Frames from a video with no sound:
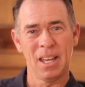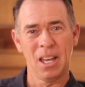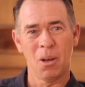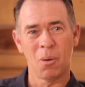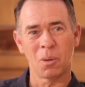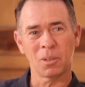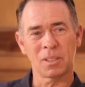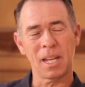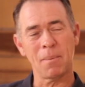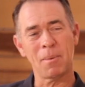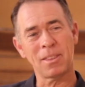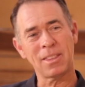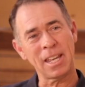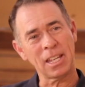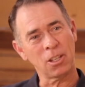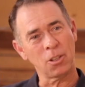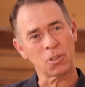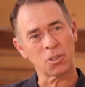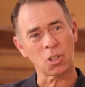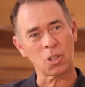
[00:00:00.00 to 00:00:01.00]
Well, Tammy,
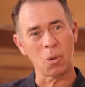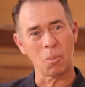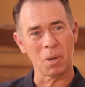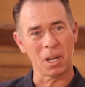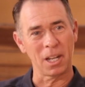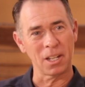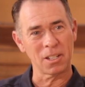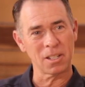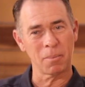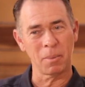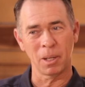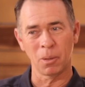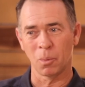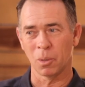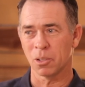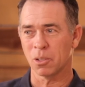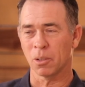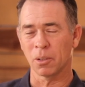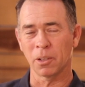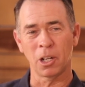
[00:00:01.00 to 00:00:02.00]
thank you so much. I mean,
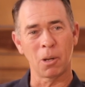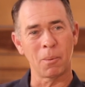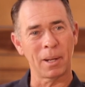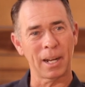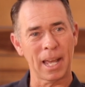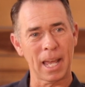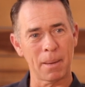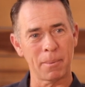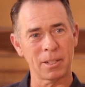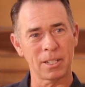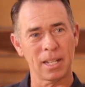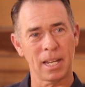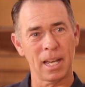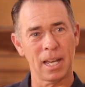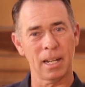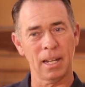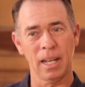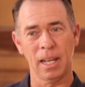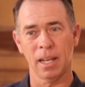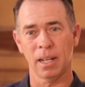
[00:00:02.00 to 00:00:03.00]
we certainly know about
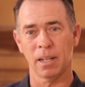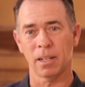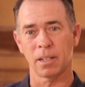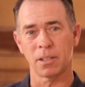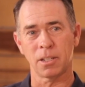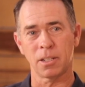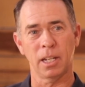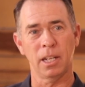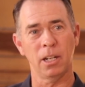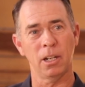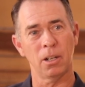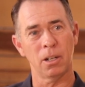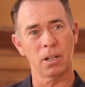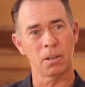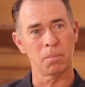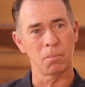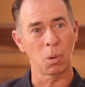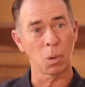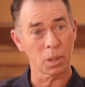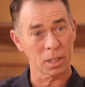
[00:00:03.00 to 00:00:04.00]
Habitat, and to
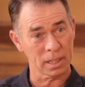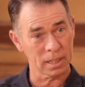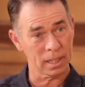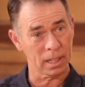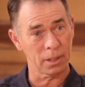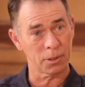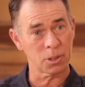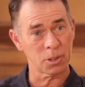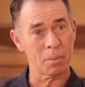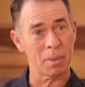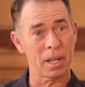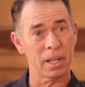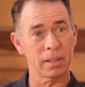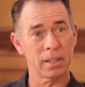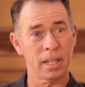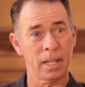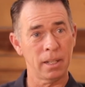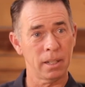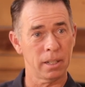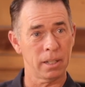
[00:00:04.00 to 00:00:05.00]
hear more details about
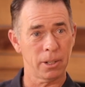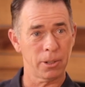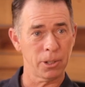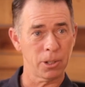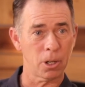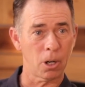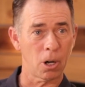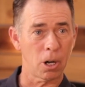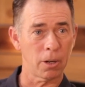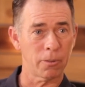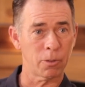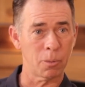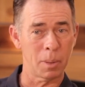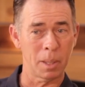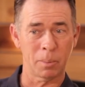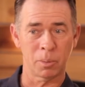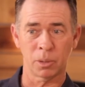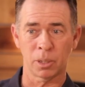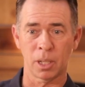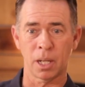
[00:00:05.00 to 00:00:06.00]
that, and to hear your heart for
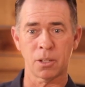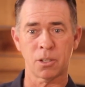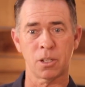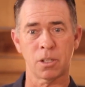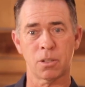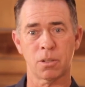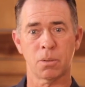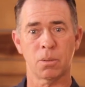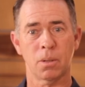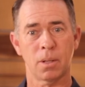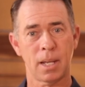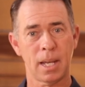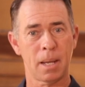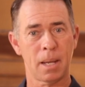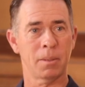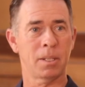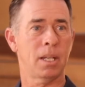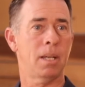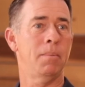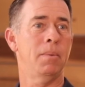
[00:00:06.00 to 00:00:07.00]
people, not just through the
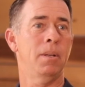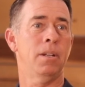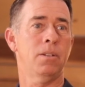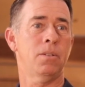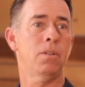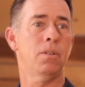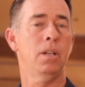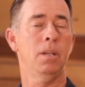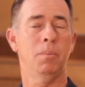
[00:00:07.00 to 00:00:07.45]
Habitat ministry,